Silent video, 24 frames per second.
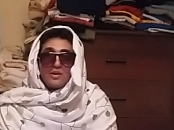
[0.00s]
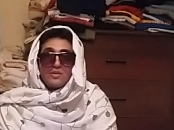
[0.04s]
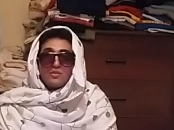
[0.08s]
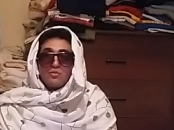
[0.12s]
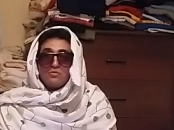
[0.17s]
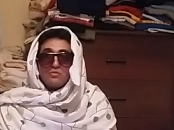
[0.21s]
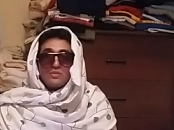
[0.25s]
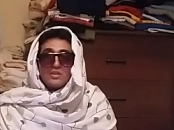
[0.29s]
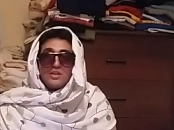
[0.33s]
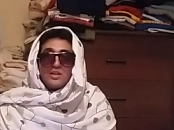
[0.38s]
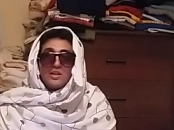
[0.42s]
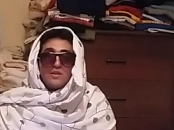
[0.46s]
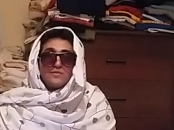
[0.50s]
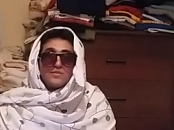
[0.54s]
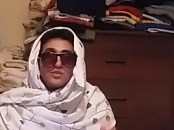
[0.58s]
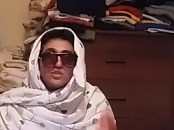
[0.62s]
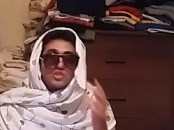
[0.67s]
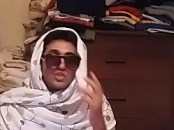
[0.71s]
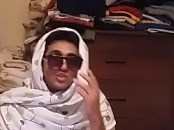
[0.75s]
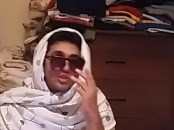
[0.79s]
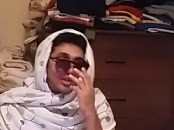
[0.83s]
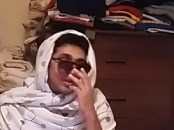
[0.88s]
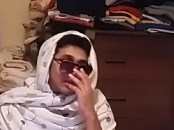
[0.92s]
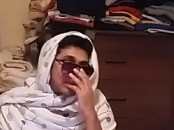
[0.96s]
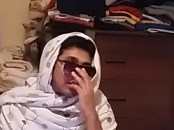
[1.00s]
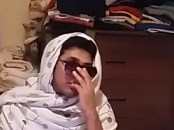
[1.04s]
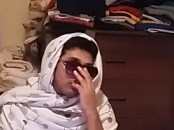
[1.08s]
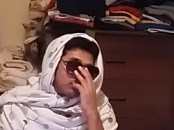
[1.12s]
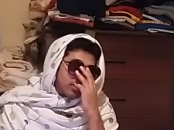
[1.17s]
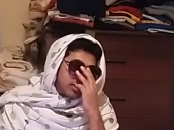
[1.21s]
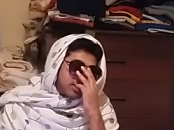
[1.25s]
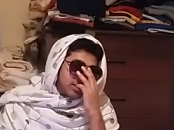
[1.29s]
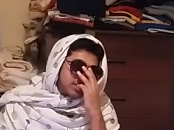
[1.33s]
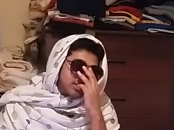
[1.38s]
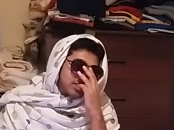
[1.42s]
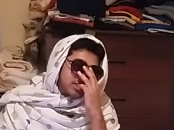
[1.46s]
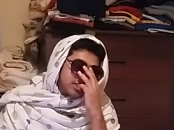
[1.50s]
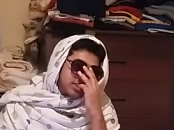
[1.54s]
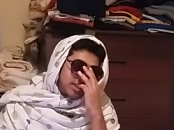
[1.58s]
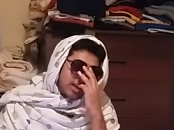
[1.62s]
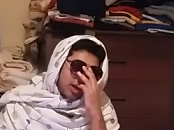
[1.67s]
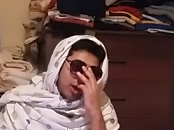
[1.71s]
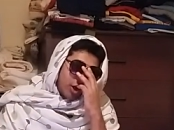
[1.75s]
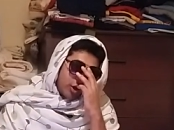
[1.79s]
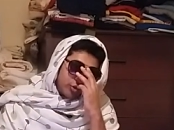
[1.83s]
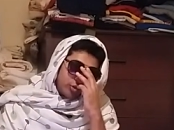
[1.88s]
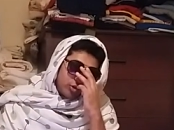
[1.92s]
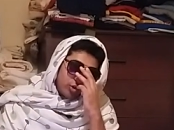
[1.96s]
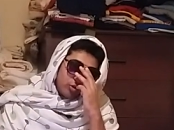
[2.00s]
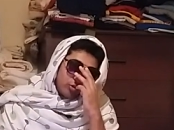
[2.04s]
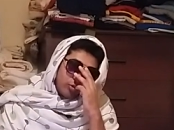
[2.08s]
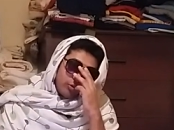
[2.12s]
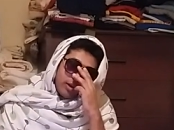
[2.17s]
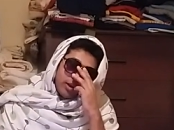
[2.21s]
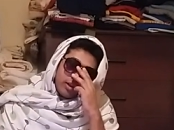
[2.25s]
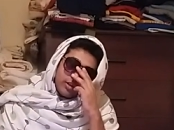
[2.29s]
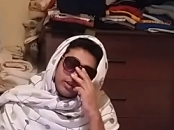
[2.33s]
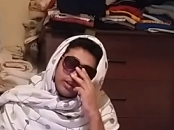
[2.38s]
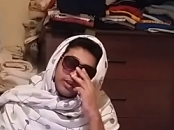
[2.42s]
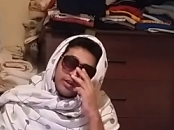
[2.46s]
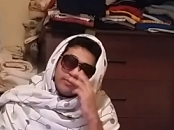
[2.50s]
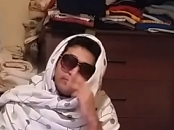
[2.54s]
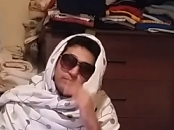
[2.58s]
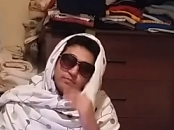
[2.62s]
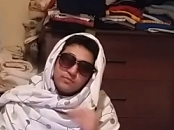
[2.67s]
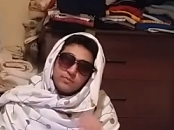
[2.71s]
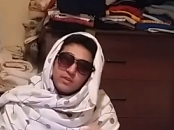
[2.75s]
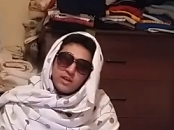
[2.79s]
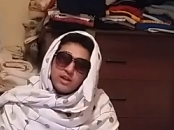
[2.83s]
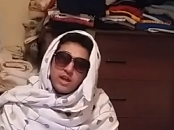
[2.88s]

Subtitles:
I don't really give a shit. Like, what is his character, really?